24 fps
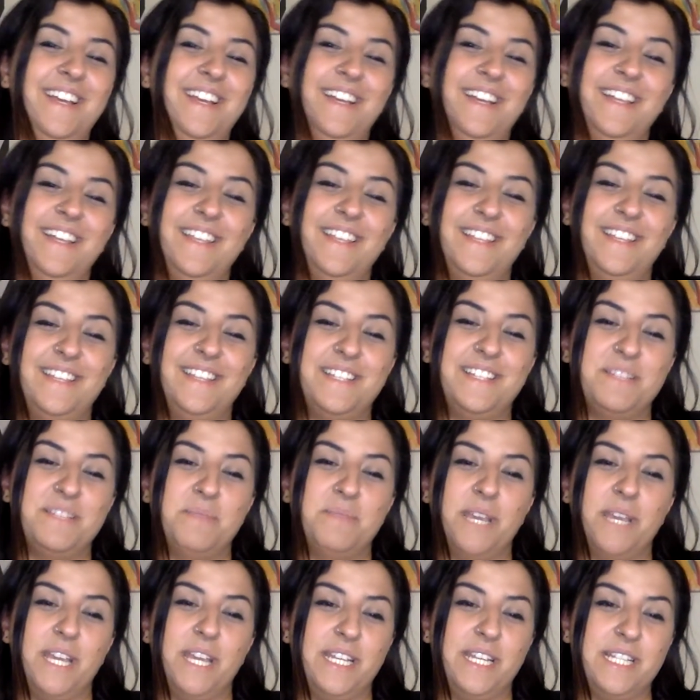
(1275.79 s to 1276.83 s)
That doesn't
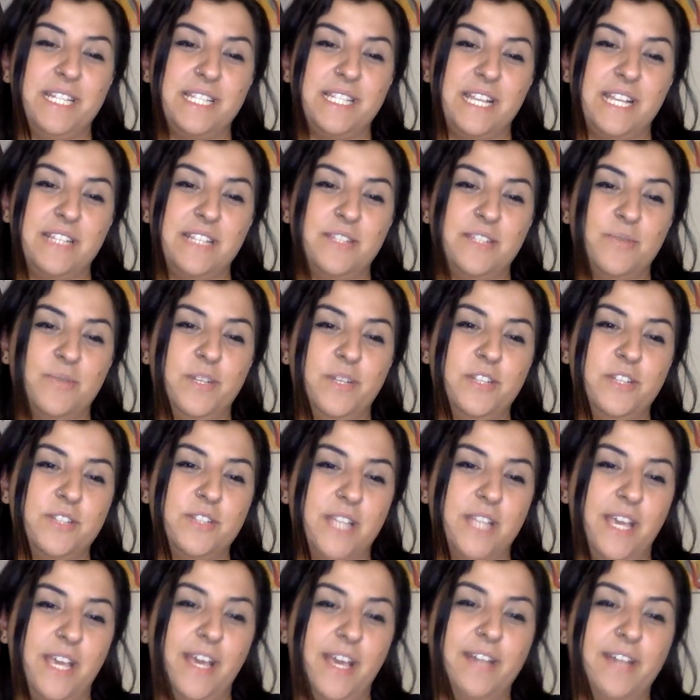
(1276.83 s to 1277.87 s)
make any sense when you
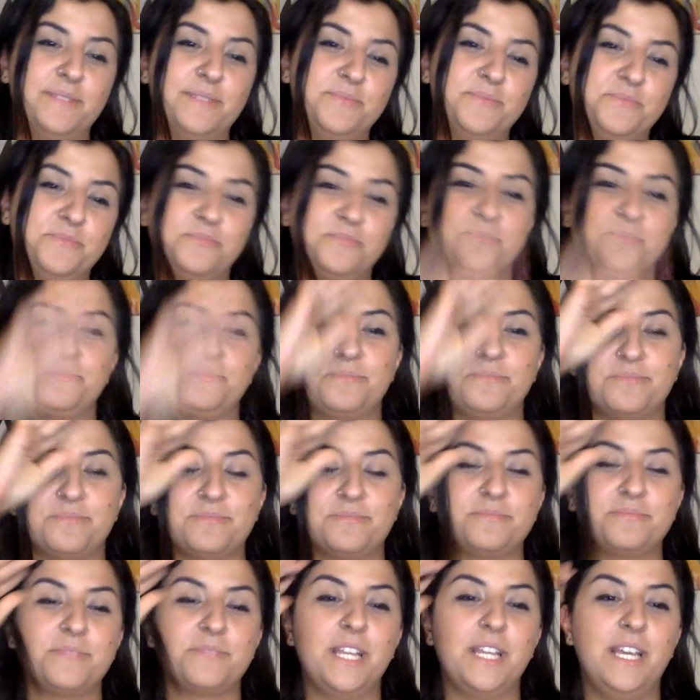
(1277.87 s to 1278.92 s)
say it.
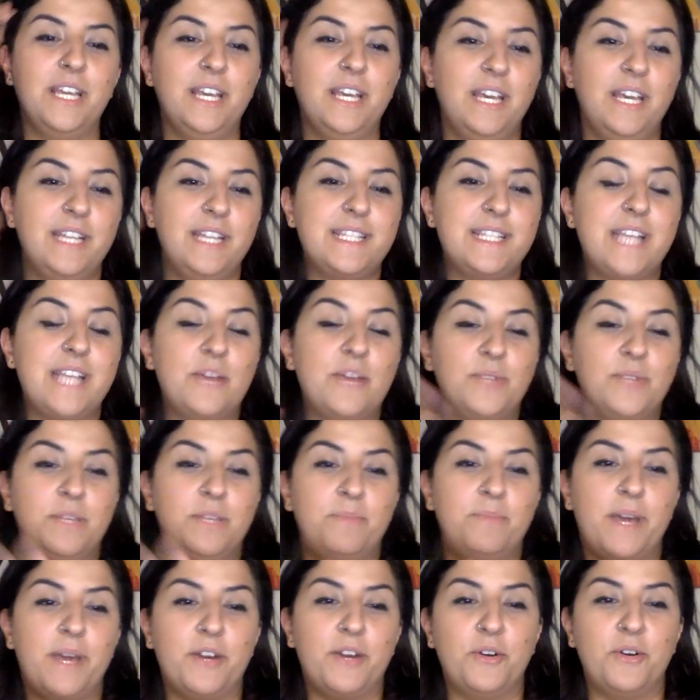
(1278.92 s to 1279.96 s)
It sounded
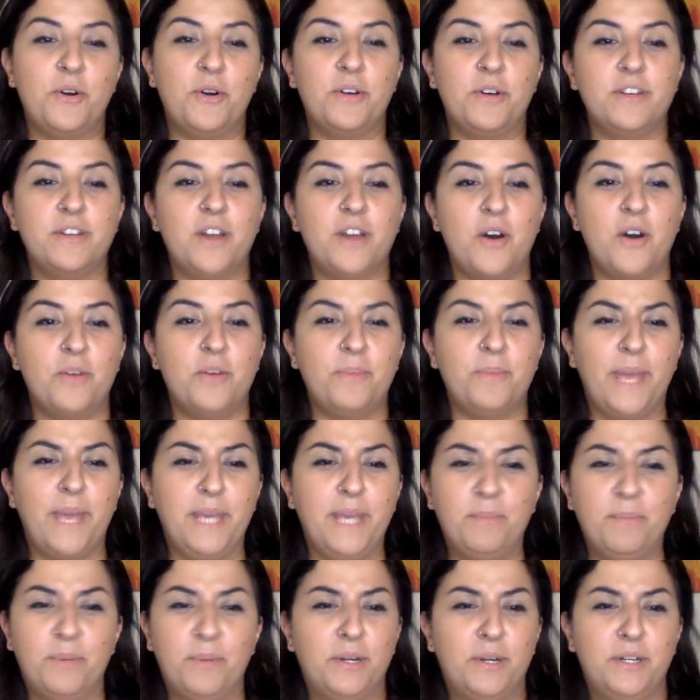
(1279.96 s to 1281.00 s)
better on
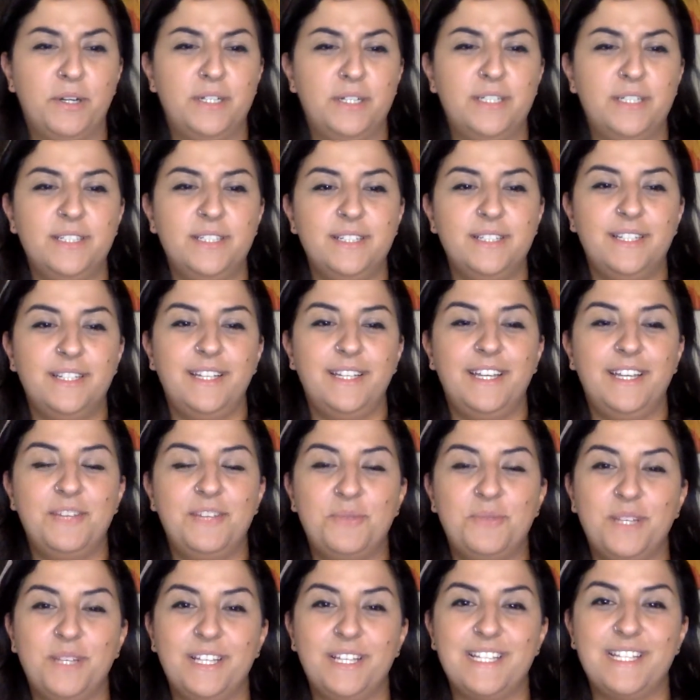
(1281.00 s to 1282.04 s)
paper. It
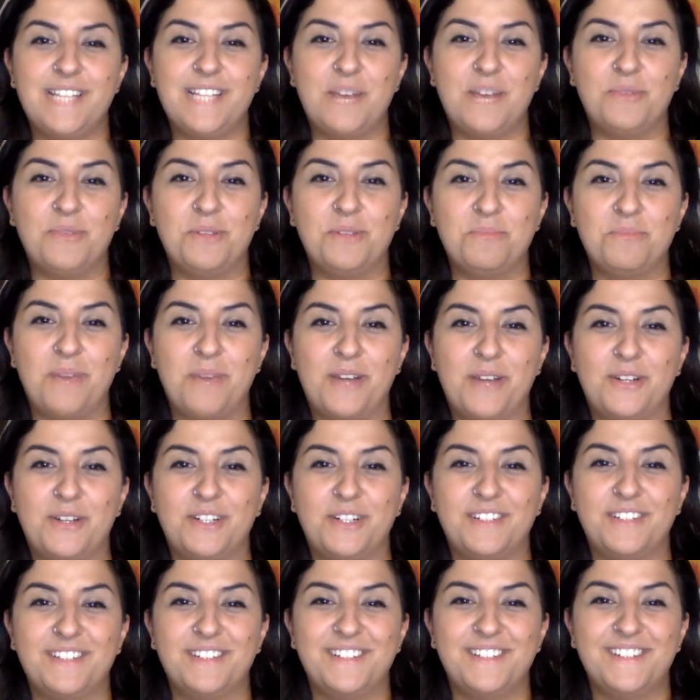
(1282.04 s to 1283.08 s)
really sounded
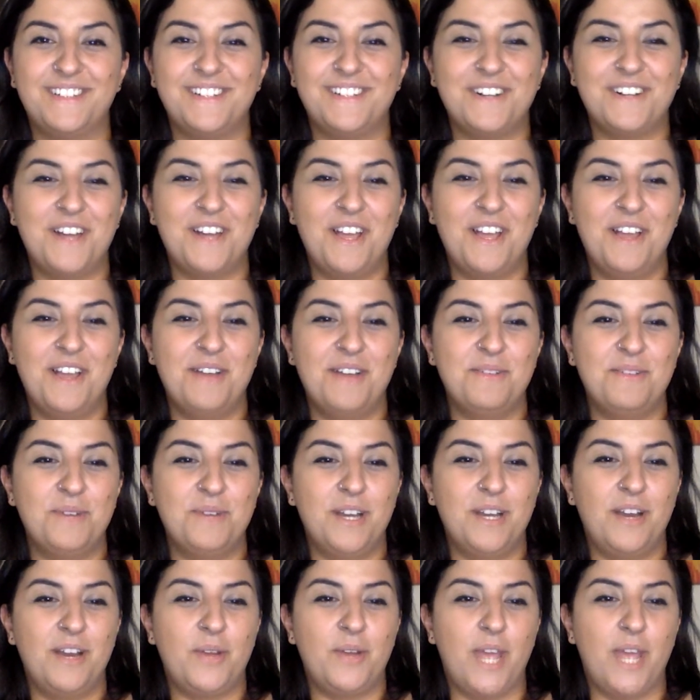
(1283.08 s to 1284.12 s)
better.
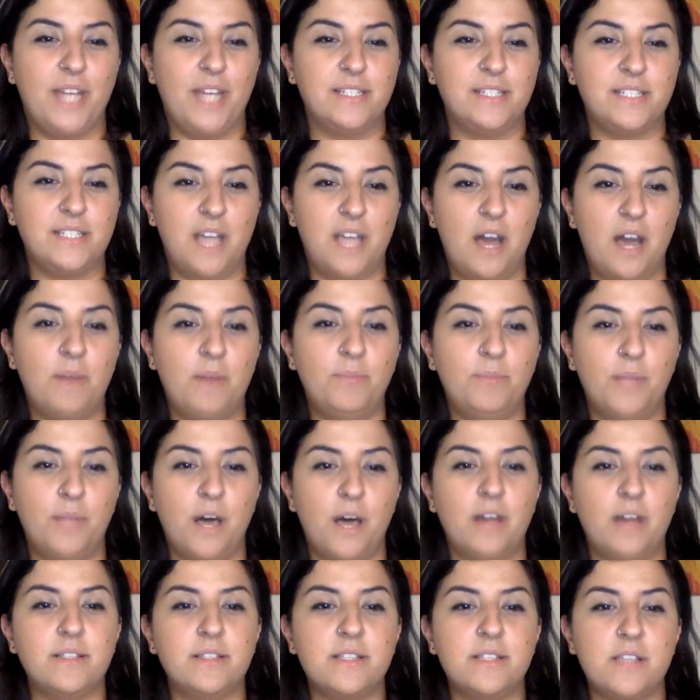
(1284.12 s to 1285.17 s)
Okay, dot
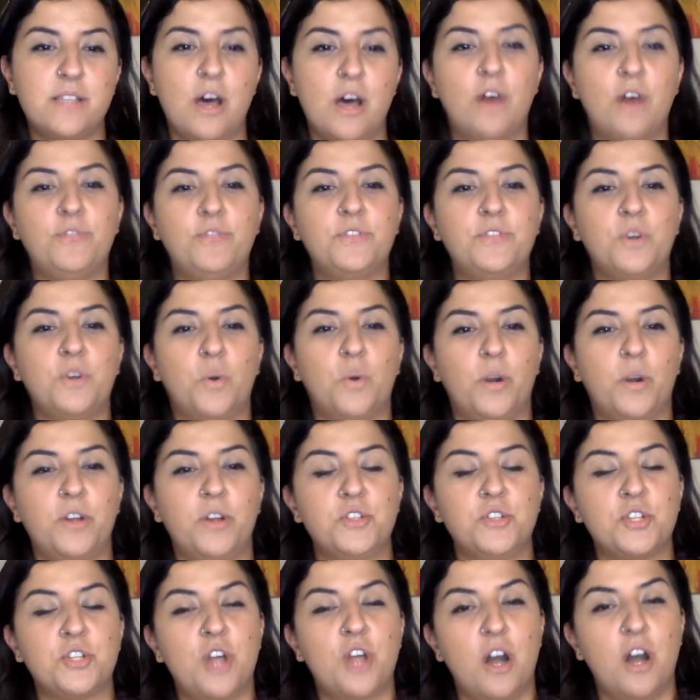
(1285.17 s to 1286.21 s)
blot soft
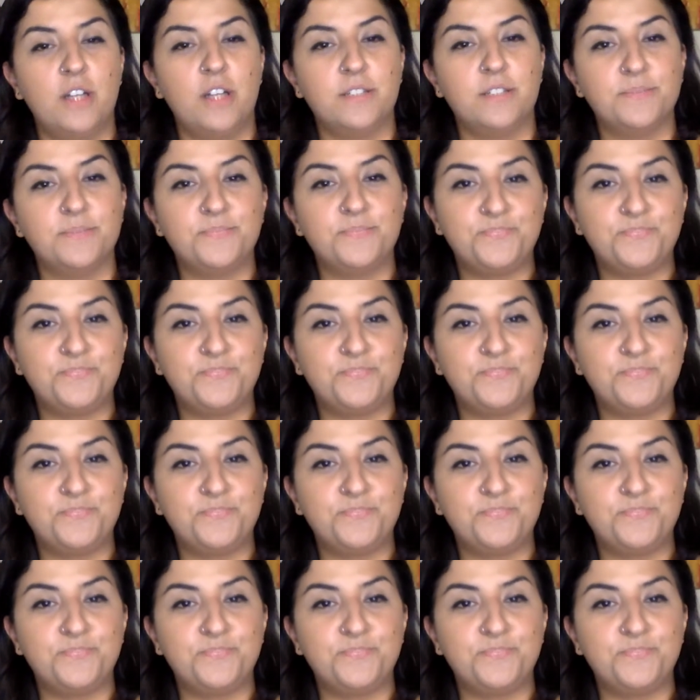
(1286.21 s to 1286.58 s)
orange cotton.